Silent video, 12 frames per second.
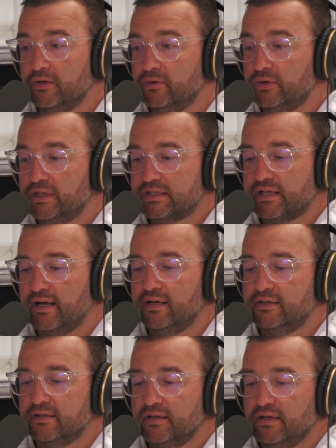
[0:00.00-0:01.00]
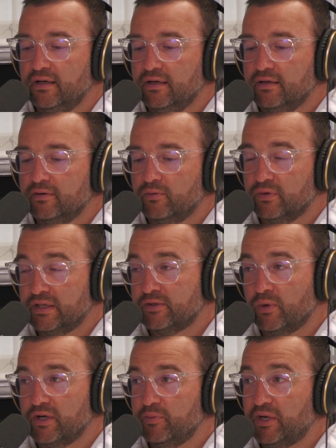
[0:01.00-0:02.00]
You said it's
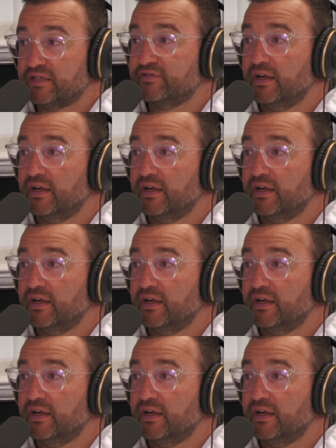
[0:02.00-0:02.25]
one of your biggest